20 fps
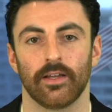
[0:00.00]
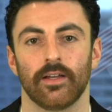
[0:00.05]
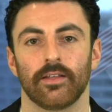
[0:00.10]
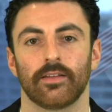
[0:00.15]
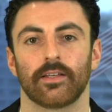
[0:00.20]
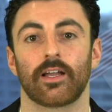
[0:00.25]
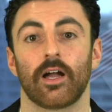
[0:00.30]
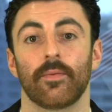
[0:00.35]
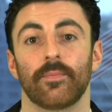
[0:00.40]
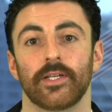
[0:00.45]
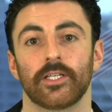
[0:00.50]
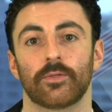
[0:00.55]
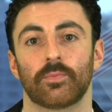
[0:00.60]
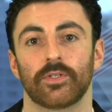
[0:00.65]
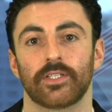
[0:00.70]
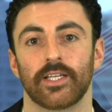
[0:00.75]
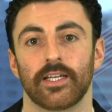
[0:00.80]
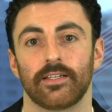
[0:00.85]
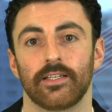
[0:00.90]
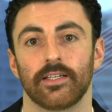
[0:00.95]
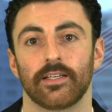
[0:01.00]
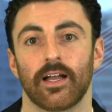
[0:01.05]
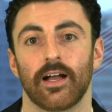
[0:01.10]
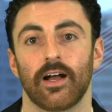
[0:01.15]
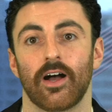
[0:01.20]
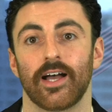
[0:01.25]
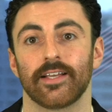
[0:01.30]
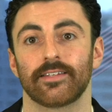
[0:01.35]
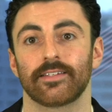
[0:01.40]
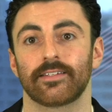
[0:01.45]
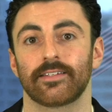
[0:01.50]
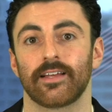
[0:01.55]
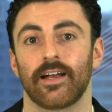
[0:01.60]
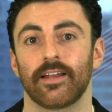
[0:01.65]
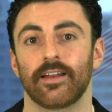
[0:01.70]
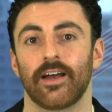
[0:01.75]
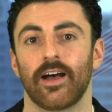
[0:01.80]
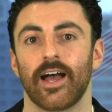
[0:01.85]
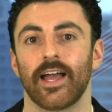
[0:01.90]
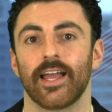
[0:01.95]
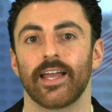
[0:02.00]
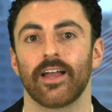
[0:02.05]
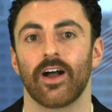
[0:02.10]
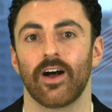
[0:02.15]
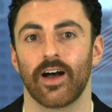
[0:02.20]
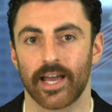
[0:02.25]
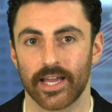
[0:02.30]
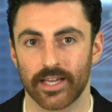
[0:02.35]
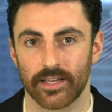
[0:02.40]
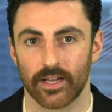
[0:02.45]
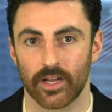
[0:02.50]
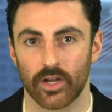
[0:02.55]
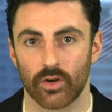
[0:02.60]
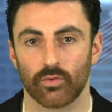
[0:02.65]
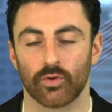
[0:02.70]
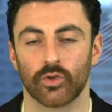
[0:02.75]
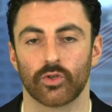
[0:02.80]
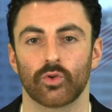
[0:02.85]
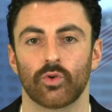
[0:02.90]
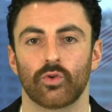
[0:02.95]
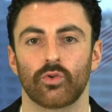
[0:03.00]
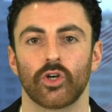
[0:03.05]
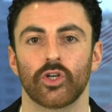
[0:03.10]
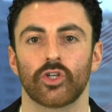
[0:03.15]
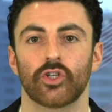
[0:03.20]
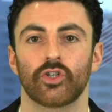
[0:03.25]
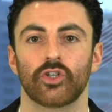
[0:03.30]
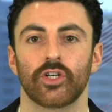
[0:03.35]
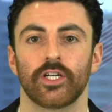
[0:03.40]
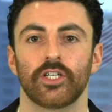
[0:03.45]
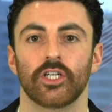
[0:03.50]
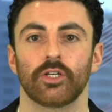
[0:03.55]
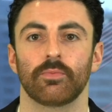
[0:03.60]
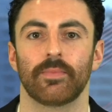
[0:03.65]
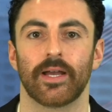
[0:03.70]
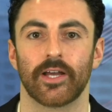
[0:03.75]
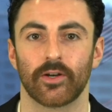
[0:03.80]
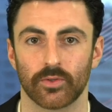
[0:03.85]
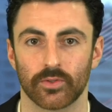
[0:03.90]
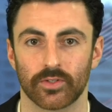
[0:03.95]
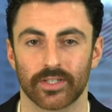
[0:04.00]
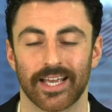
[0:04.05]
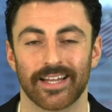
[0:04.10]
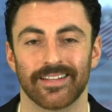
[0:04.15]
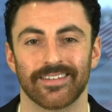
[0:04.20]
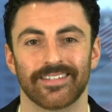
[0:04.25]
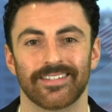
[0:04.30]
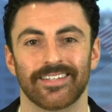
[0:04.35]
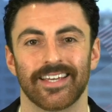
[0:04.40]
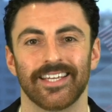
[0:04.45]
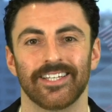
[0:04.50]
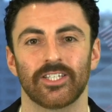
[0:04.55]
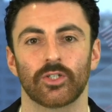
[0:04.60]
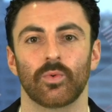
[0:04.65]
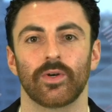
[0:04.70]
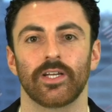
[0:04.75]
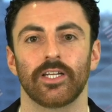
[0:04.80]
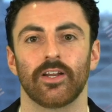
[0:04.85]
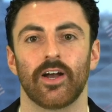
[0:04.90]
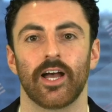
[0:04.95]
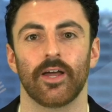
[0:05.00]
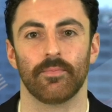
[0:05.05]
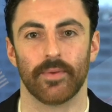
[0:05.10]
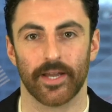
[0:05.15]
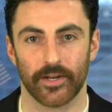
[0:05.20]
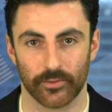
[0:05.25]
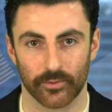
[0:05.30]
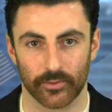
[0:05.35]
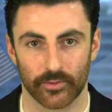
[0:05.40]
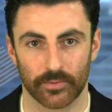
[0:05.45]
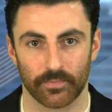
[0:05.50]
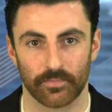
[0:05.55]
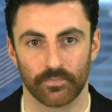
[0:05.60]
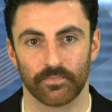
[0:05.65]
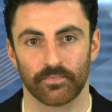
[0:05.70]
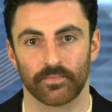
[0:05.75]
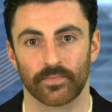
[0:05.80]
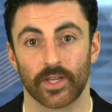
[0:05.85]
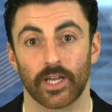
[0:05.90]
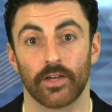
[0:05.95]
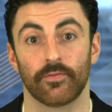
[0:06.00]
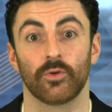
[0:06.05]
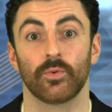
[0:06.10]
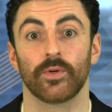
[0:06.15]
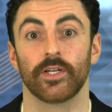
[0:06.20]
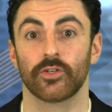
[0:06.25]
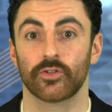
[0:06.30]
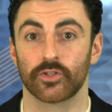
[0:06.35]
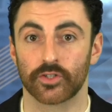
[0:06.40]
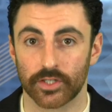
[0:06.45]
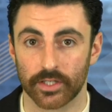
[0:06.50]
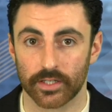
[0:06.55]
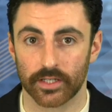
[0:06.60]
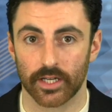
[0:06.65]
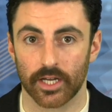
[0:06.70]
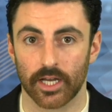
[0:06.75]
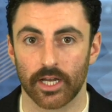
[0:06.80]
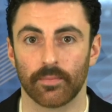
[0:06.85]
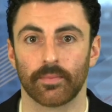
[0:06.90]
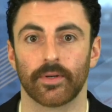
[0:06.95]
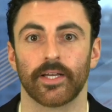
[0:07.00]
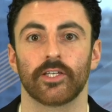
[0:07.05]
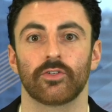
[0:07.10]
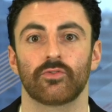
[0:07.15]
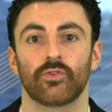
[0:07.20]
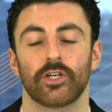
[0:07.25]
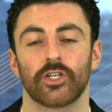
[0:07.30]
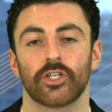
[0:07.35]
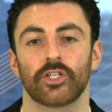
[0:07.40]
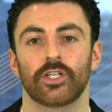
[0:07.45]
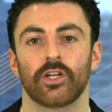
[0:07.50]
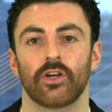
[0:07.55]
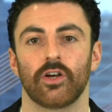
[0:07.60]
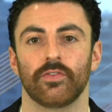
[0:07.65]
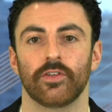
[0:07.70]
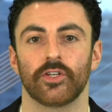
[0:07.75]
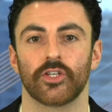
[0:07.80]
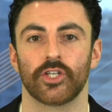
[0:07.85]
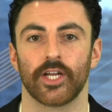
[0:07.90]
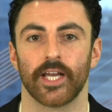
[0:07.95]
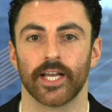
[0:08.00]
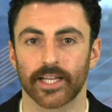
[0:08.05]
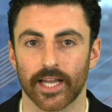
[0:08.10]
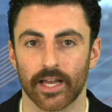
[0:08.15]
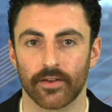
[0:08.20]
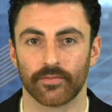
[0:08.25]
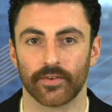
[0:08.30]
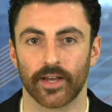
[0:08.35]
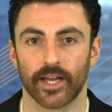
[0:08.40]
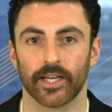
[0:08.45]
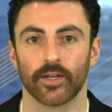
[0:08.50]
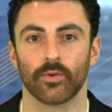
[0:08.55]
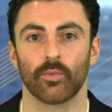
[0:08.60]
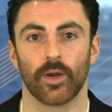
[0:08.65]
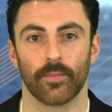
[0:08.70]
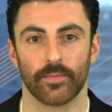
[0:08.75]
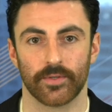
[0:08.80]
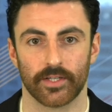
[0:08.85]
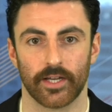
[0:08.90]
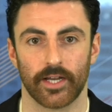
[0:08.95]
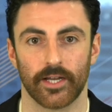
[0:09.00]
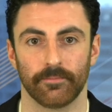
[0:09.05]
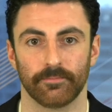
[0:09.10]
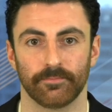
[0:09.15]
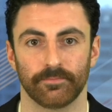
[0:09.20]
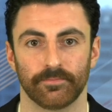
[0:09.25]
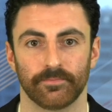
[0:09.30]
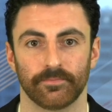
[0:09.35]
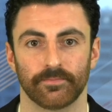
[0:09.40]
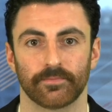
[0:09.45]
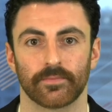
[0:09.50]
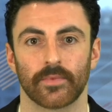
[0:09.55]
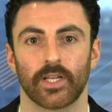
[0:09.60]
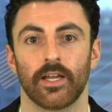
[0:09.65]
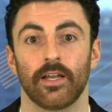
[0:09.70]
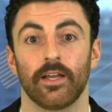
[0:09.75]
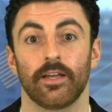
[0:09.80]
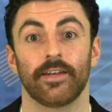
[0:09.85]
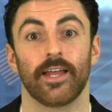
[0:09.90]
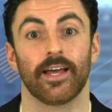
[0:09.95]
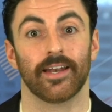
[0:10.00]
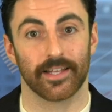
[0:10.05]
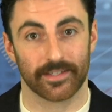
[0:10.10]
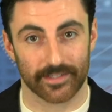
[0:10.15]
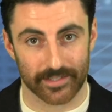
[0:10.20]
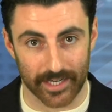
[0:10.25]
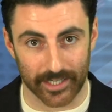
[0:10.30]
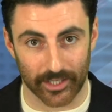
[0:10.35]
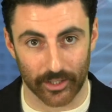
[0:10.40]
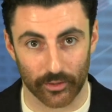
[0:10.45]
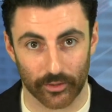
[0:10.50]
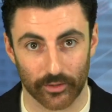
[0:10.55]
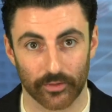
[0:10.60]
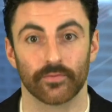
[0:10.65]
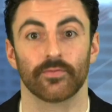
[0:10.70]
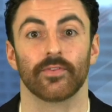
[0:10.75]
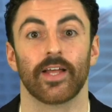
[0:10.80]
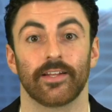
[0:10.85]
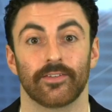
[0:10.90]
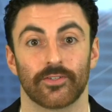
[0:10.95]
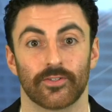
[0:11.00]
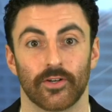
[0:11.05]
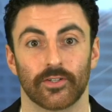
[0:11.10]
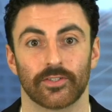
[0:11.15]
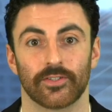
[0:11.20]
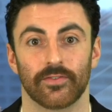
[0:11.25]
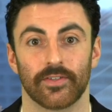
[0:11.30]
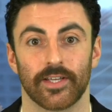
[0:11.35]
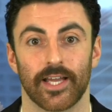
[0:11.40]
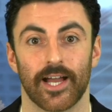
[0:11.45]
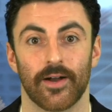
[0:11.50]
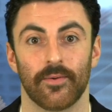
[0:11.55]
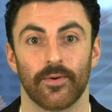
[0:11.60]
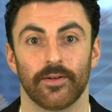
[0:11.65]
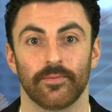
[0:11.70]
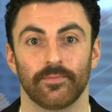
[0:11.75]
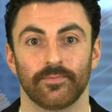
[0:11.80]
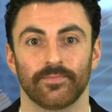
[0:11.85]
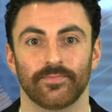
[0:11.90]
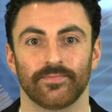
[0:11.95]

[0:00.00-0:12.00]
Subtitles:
The companies presenting are Isetana AI, Resoro Strategic Metals, and C29 Metals. If you are interested, please register on the Share Cafe website. Now let's take a look at Stocks of the Hour.